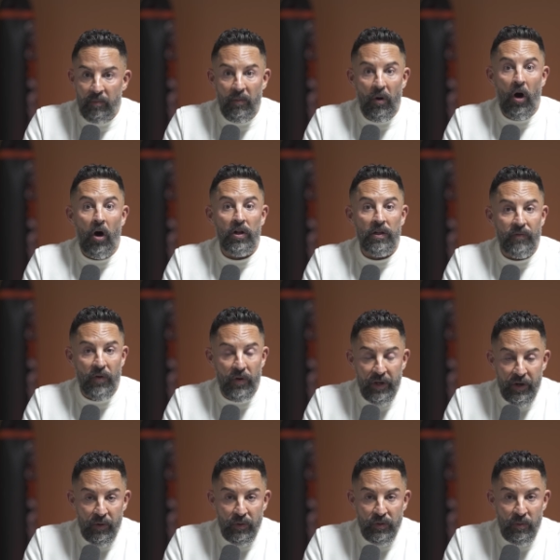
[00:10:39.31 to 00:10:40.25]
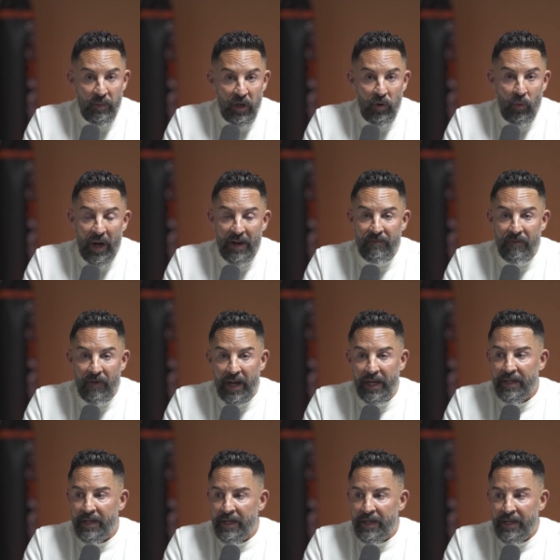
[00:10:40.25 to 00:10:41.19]
all of our heroes, to be quite
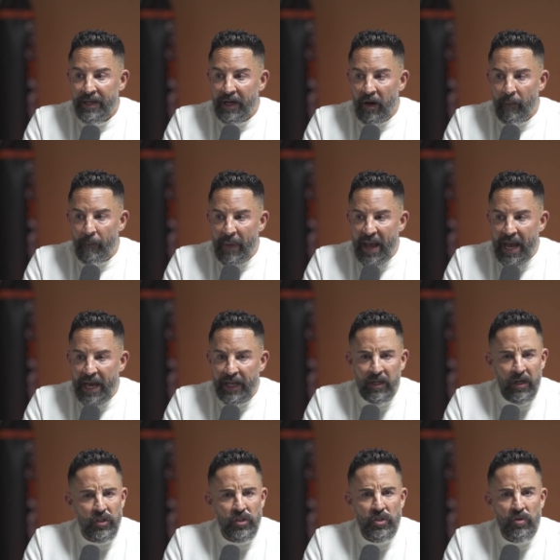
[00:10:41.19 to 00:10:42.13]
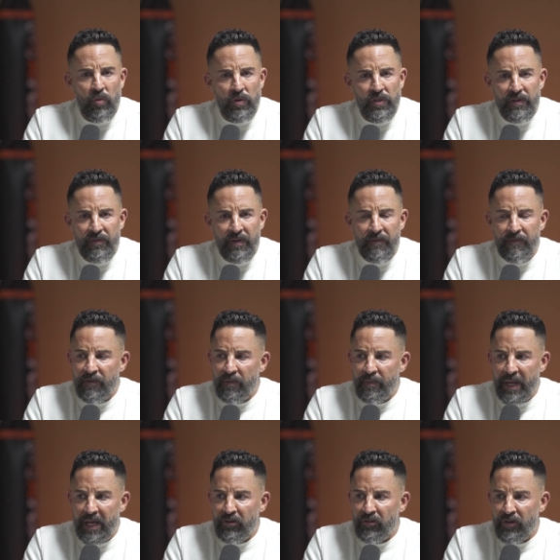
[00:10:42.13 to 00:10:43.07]
frank, a man, a source of
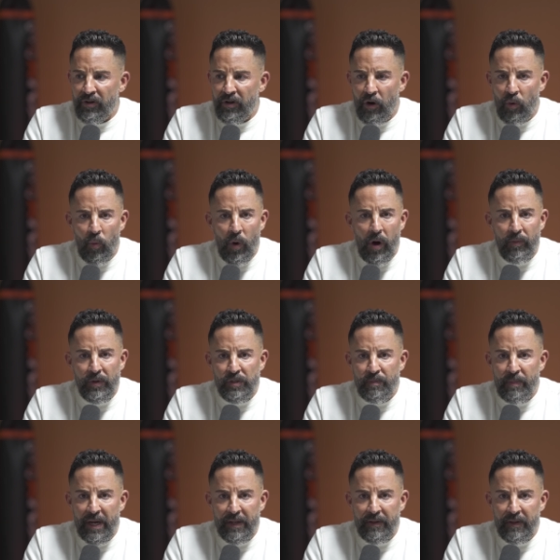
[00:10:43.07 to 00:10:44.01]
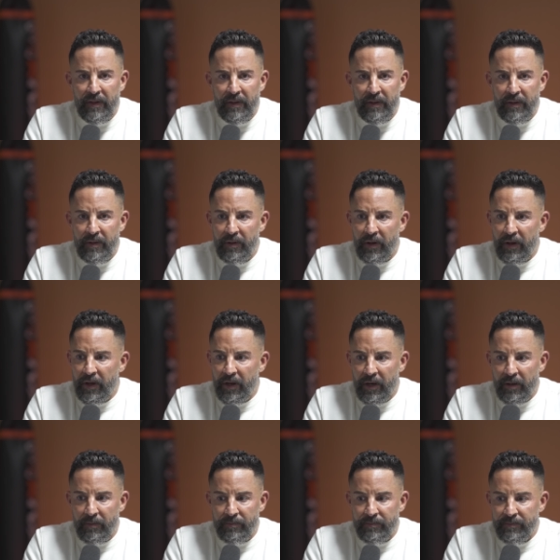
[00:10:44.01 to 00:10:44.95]
information, a well-respected
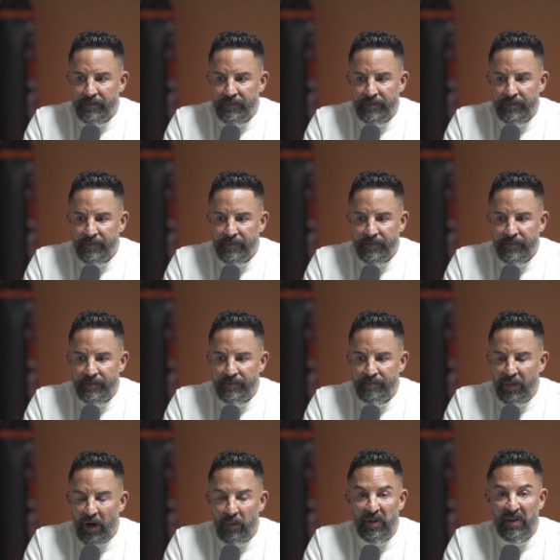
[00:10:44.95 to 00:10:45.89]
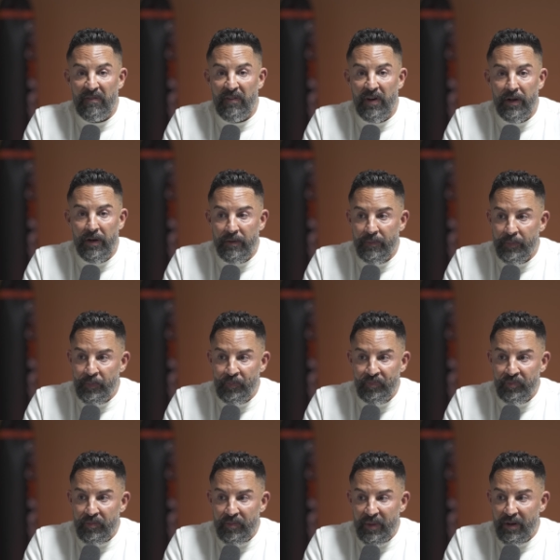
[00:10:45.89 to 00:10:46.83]
public figure,
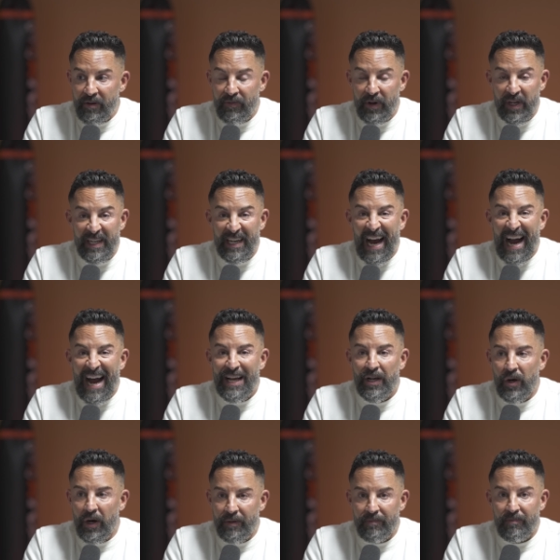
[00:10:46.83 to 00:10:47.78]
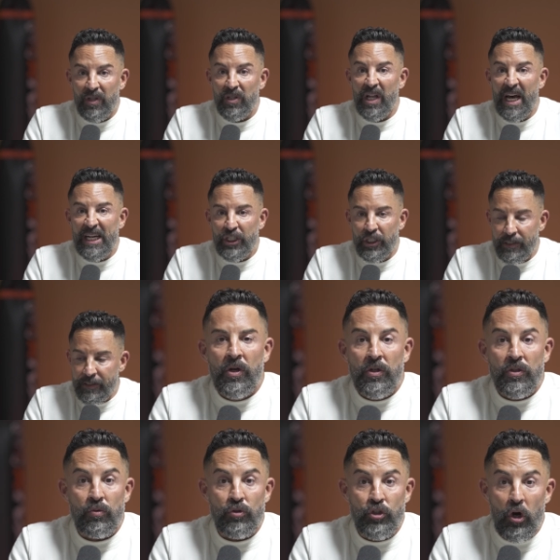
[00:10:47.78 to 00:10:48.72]
a fucking icon, legend.
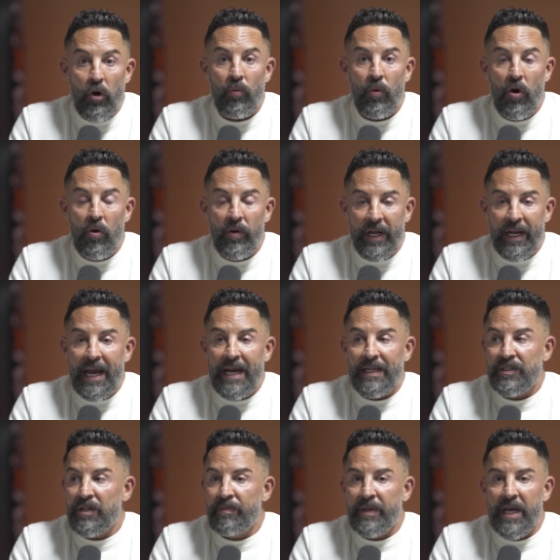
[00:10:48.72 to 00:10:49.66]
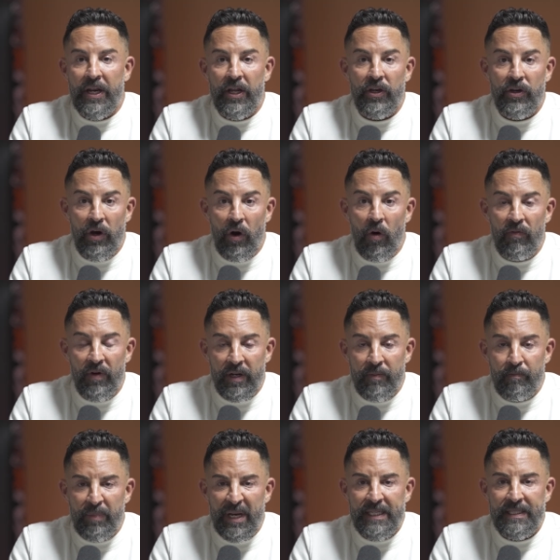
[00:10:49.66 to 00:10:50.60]
So Joe Rogan ends up getting COVID,
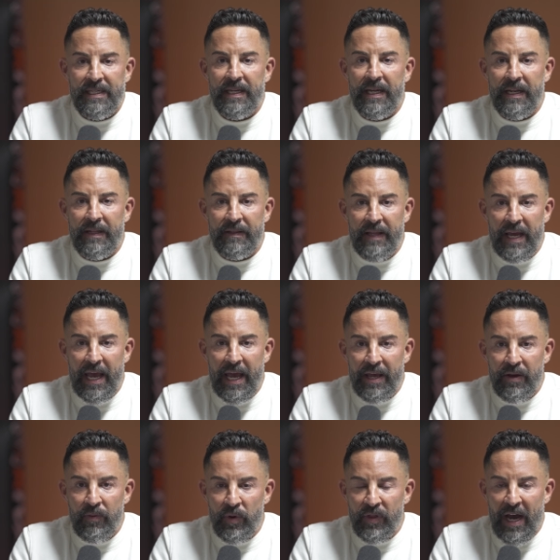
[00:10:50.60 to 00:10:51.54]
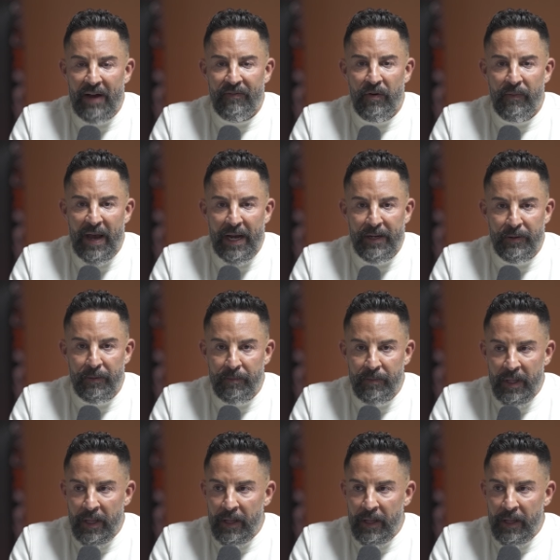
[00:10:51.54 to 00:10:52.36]
beats it in a day with ivermectin,